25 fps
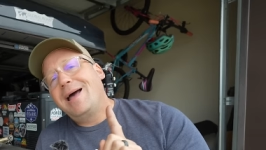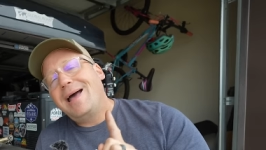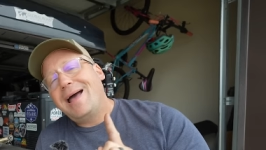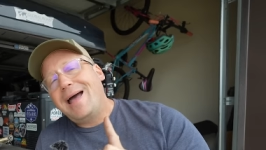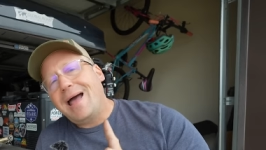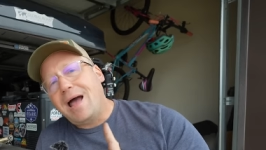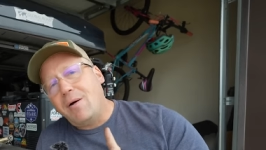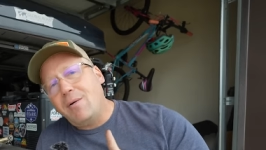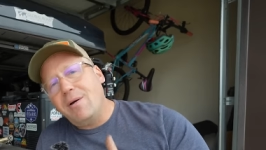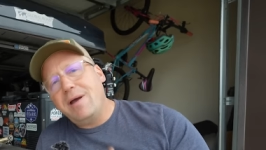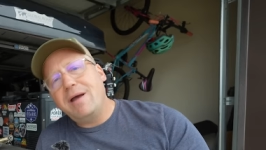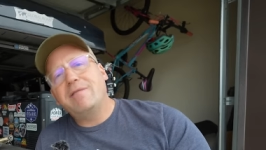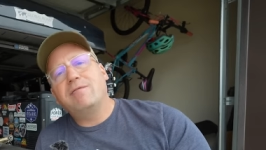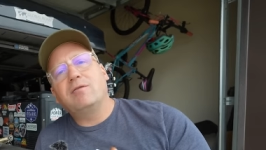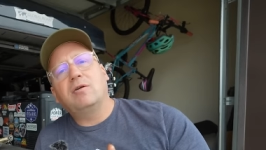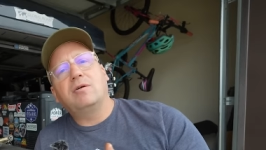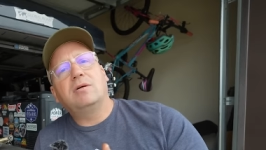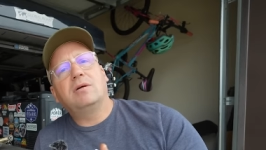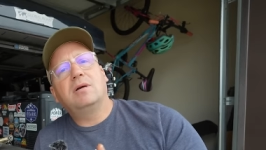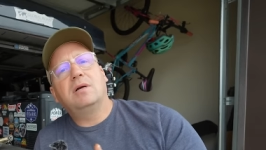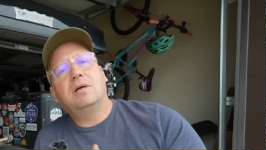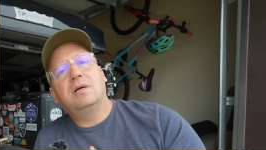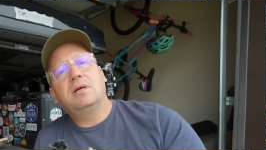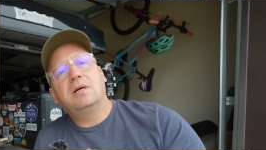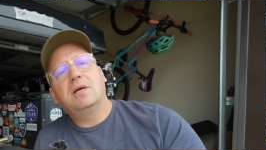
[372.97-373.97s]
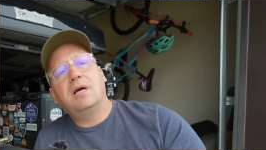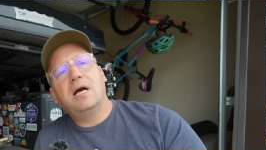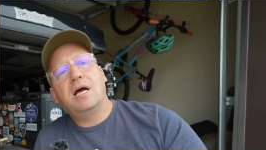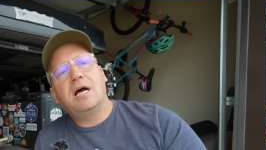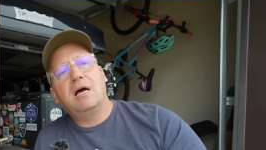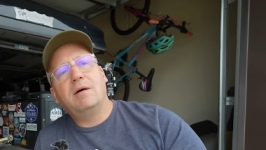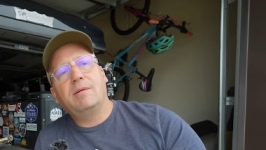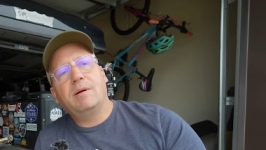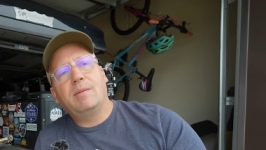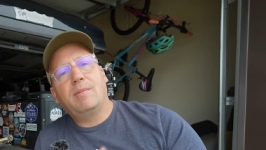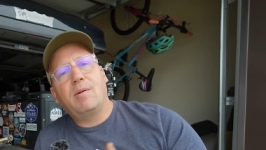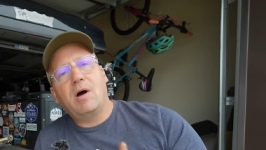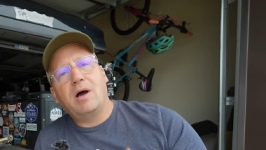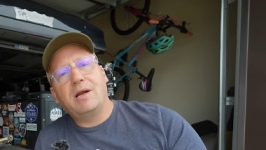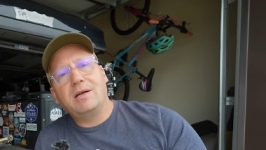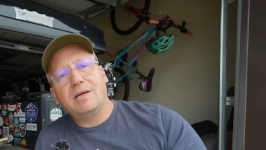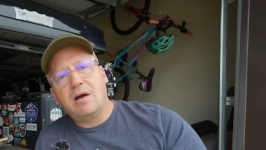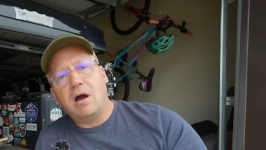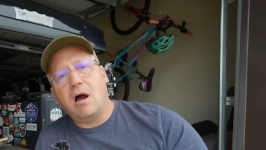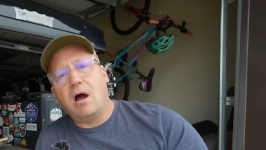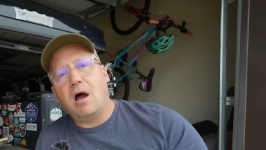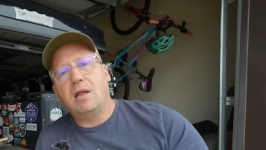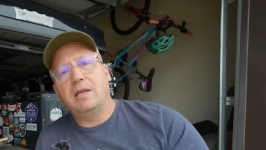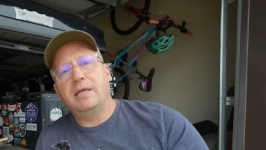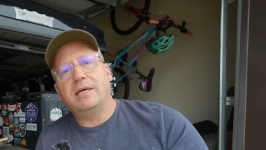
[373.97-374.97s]
However, upon
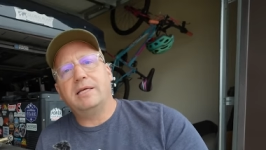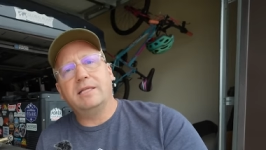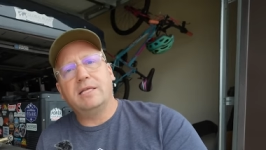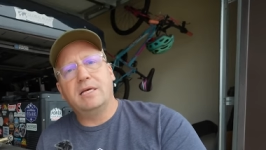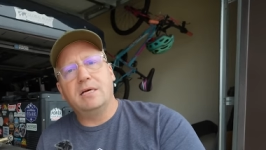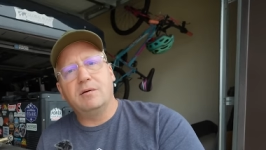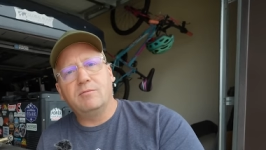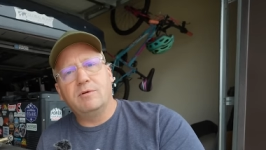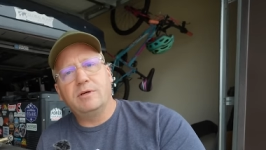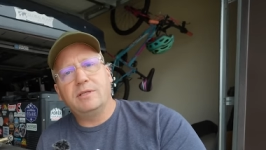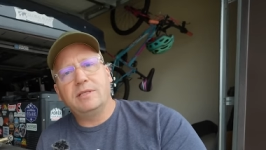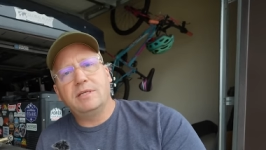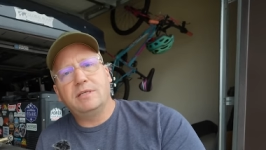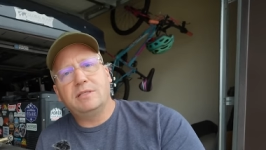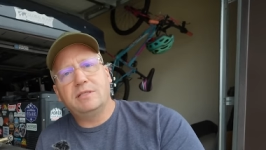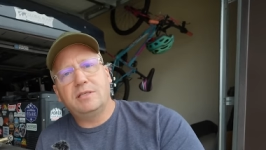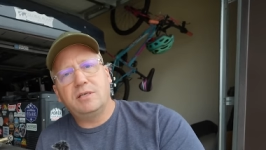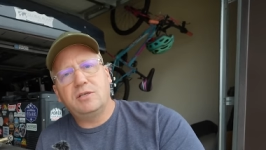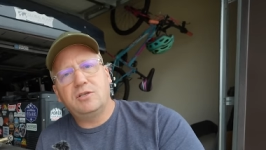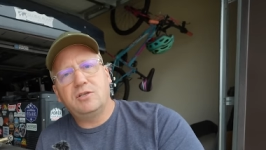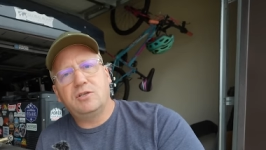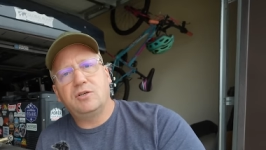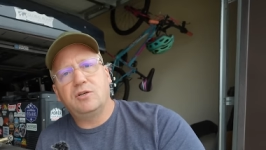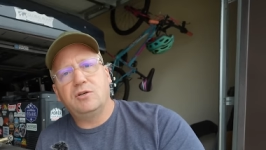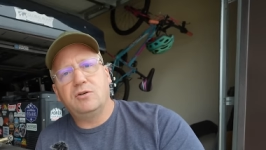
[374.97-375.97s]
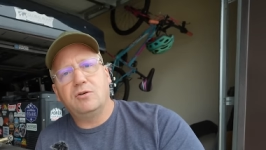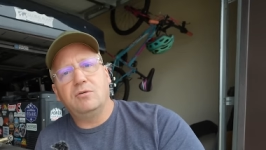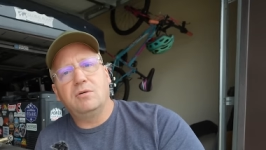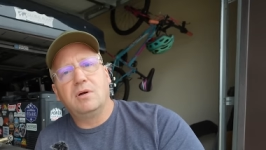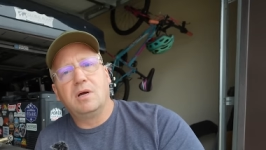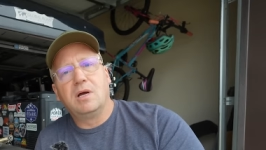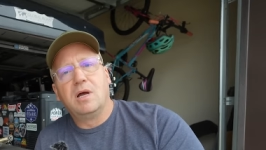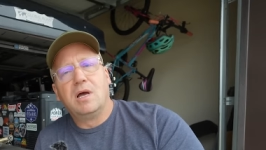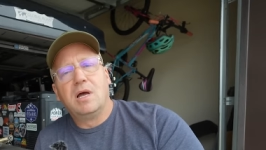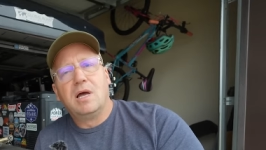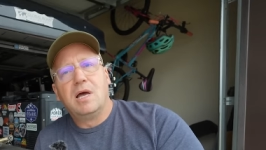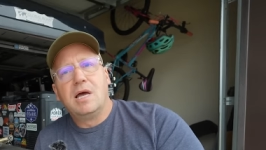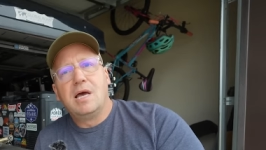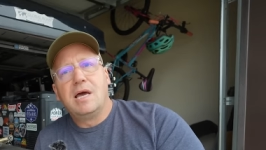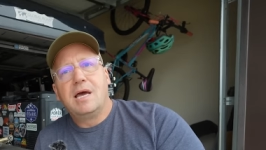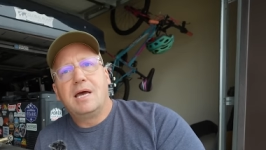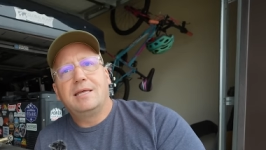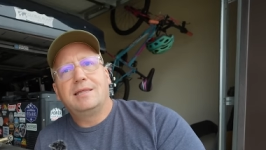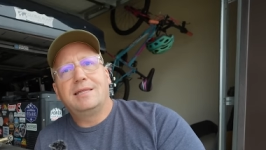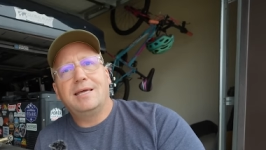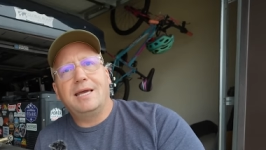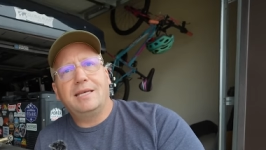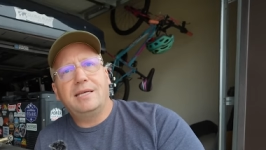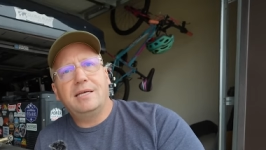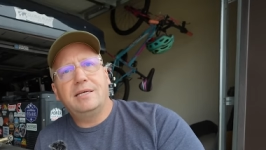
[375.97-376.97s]
calling them with this issue,
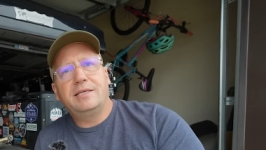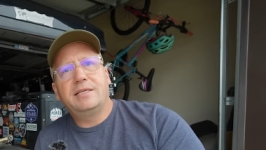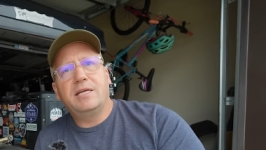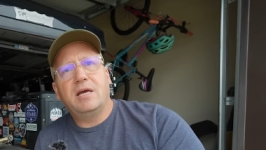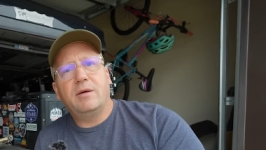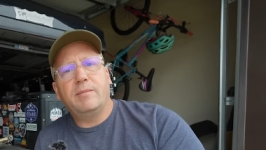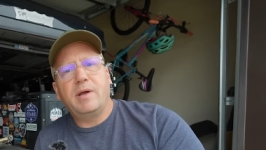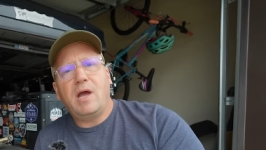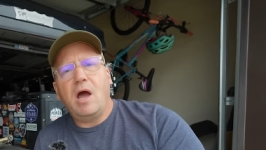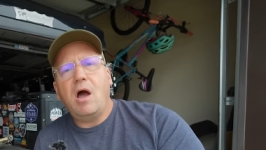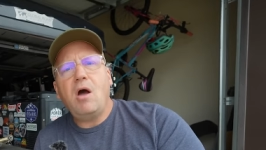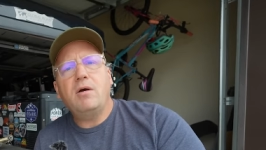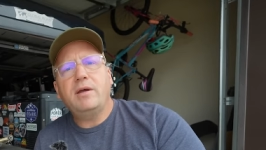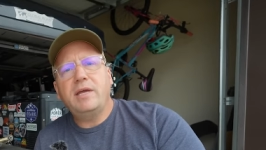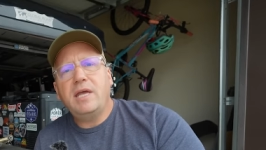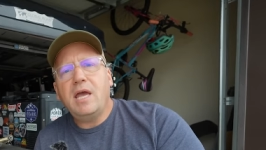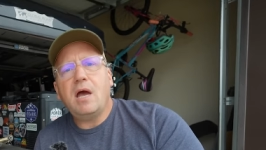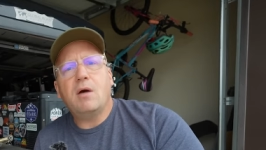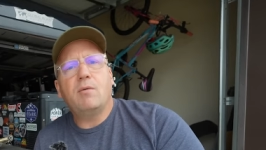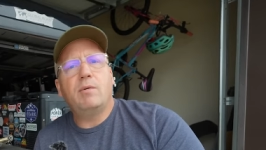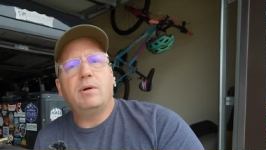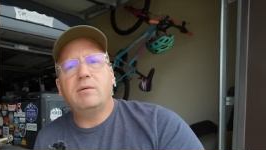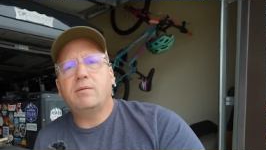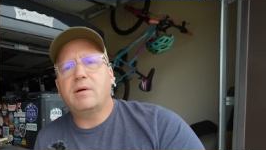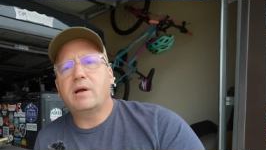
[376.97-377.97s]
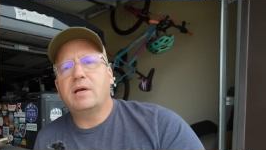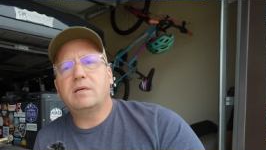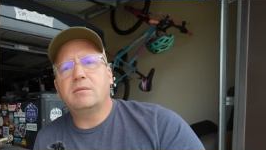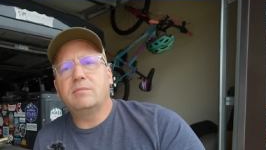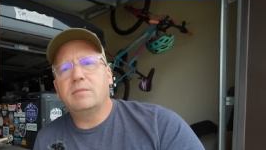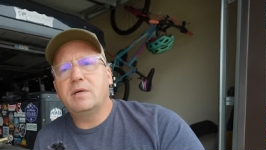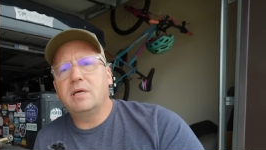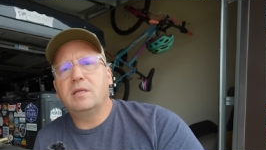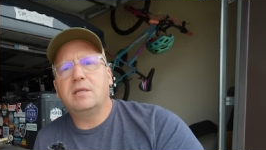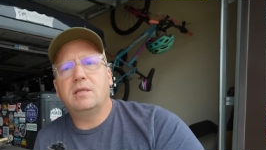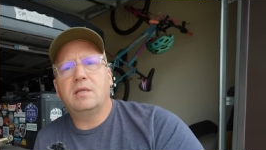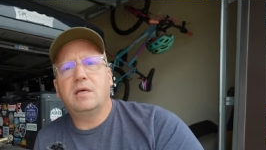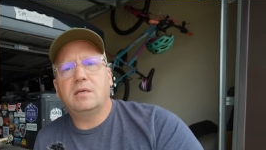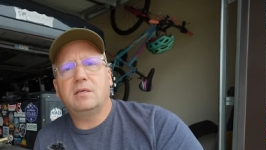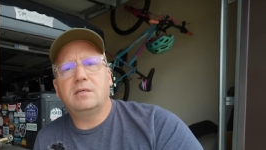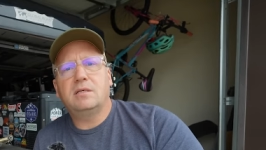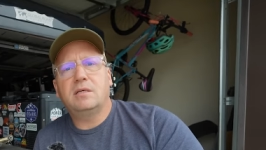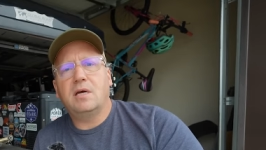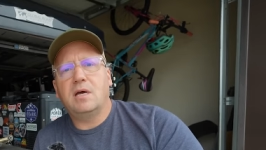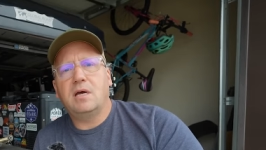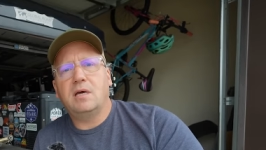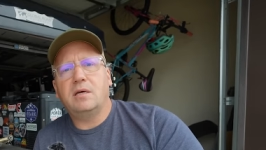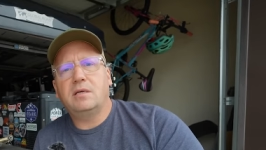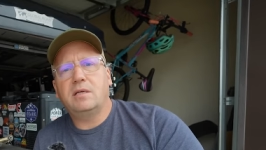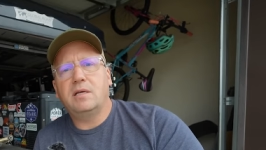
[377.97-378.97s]
they did tell me, oh yeah, we recommend
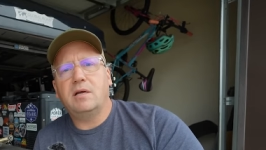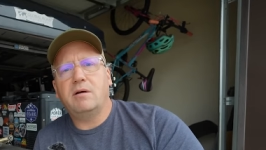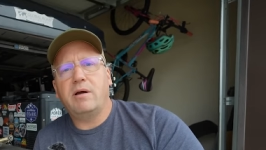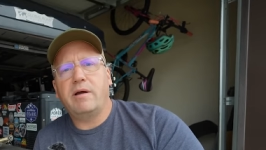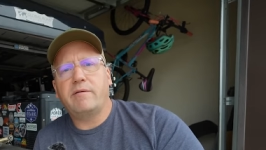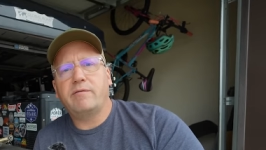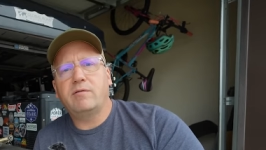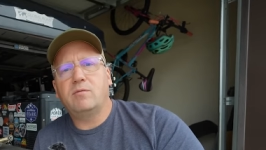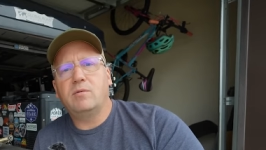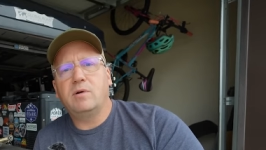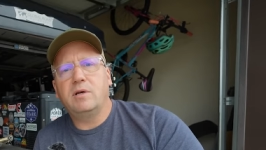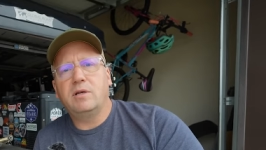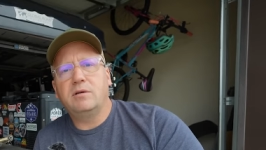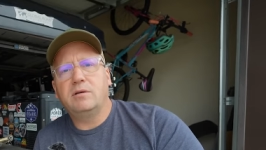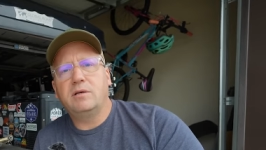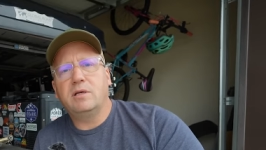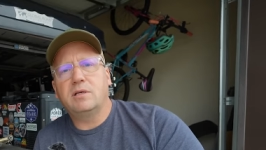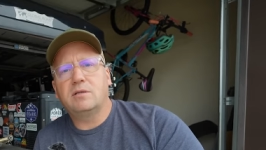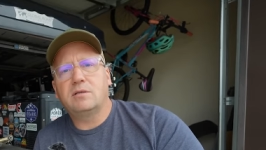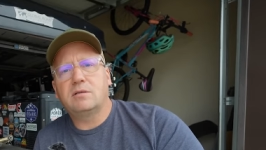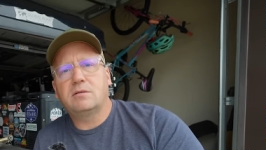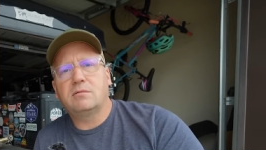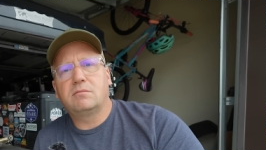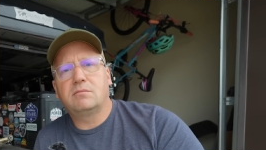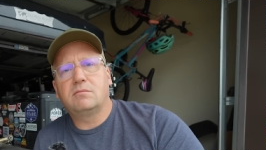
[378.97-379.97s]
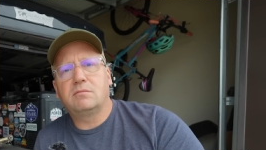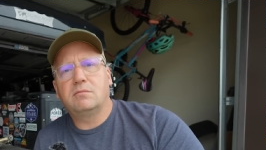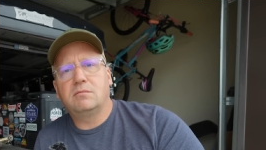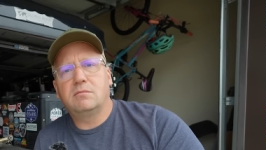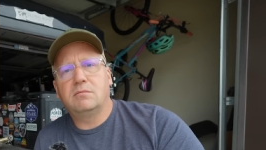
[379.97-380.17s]
that you know, everyone who gets